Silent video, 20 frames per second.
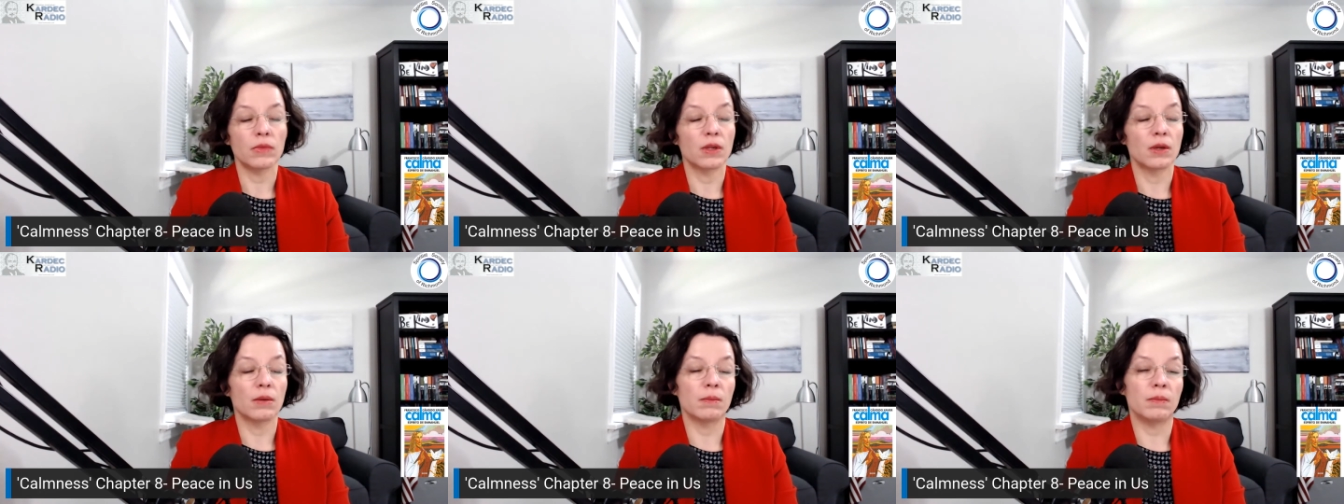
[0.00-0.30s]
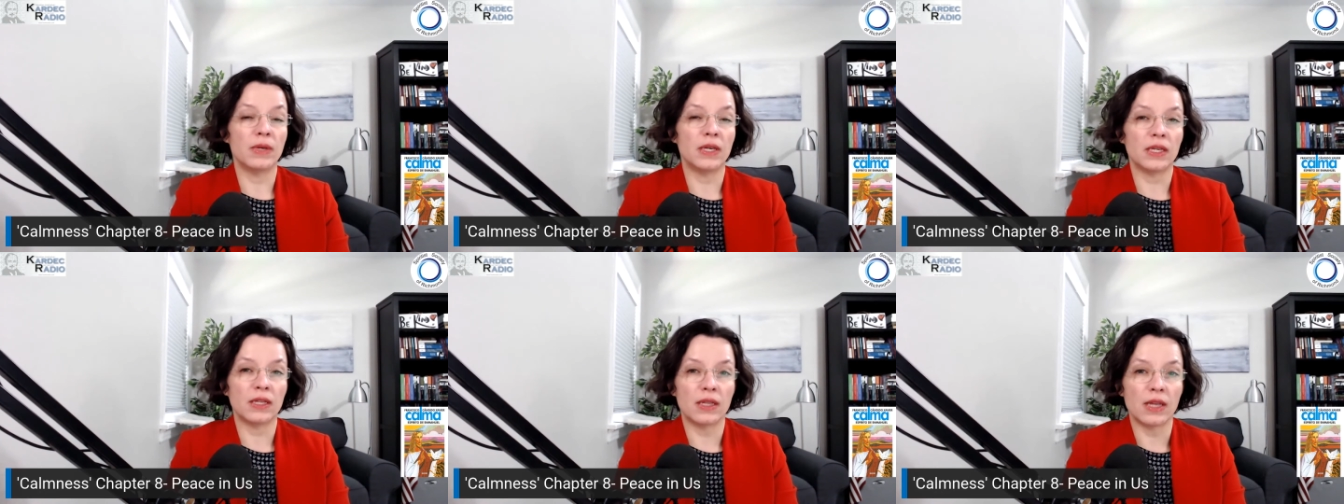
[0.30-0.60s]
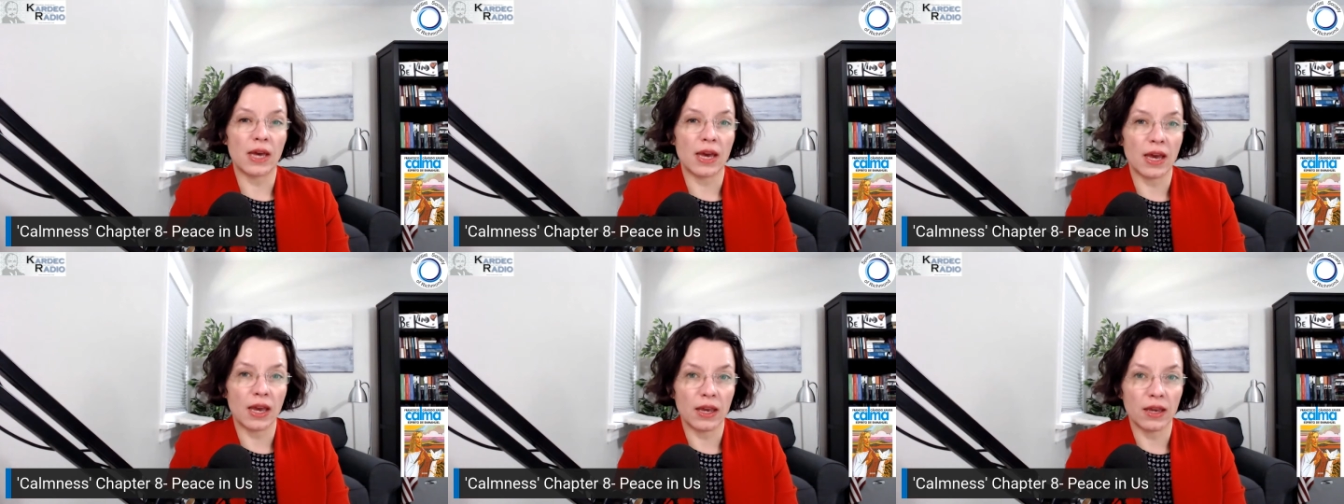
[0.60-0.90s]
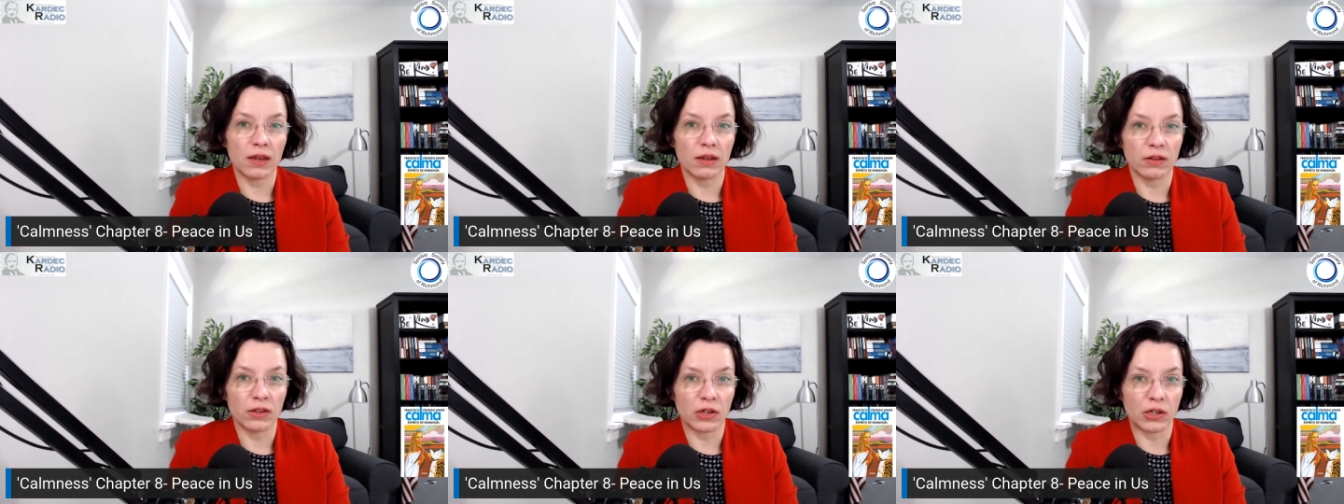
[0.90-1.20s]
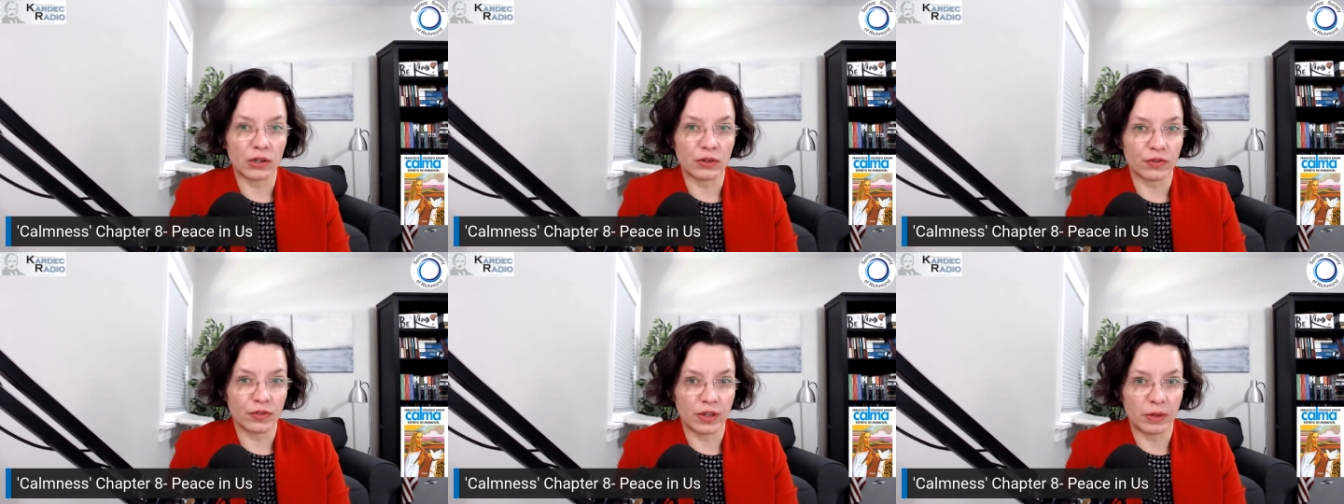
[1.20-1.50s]
be they in
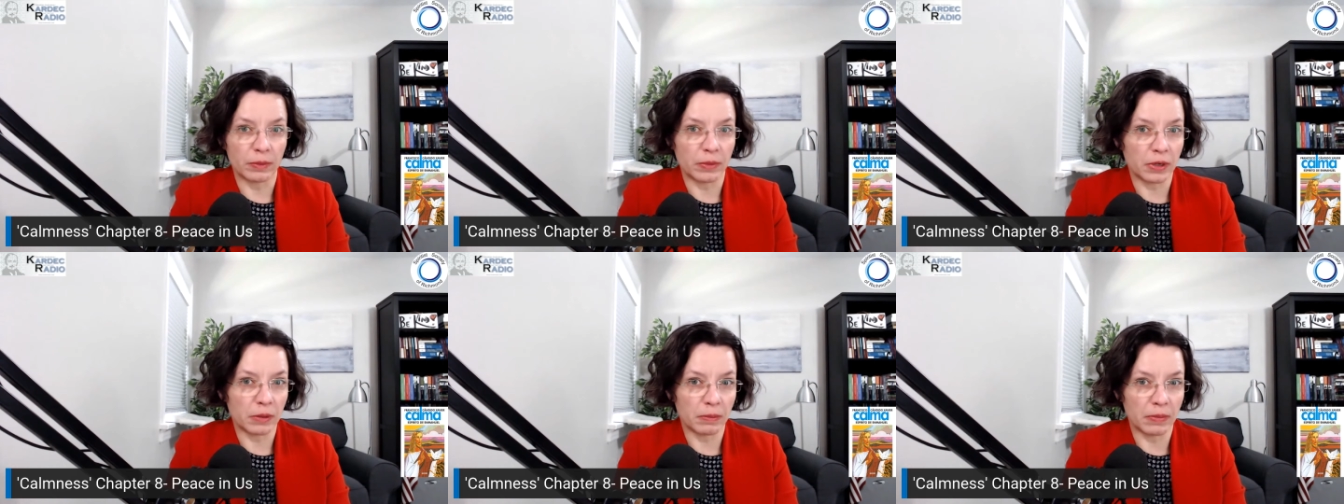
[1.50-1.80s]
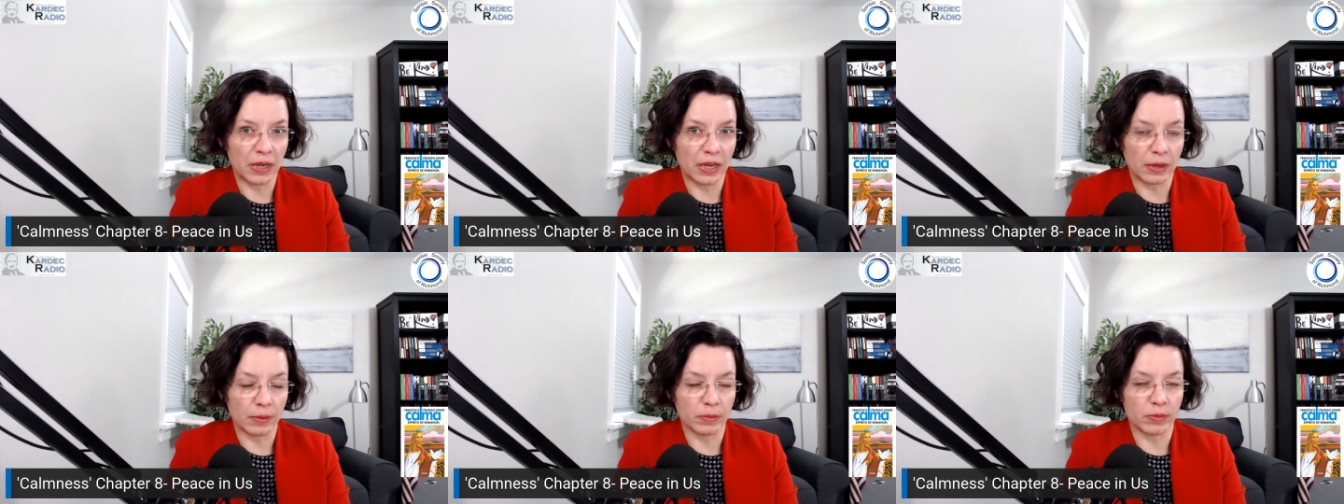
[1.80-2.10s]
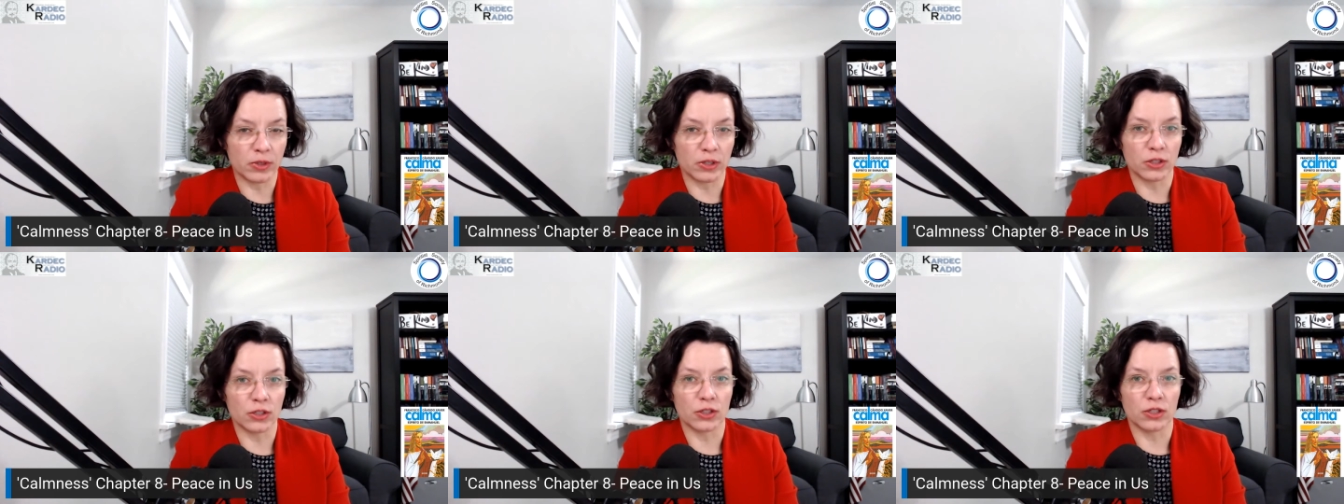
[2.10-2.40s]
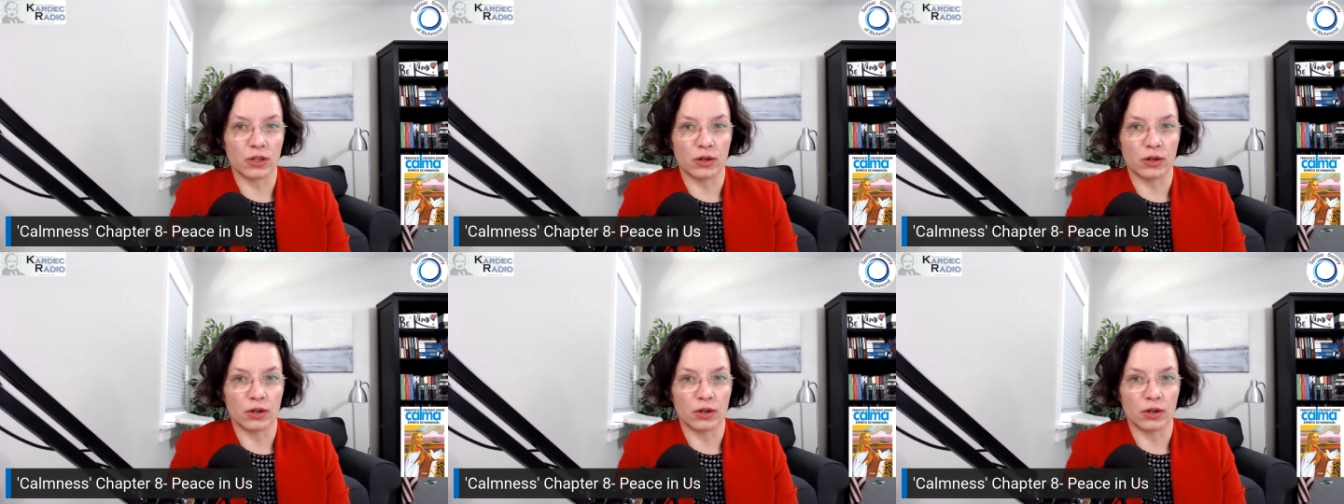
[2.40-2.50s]
our family members,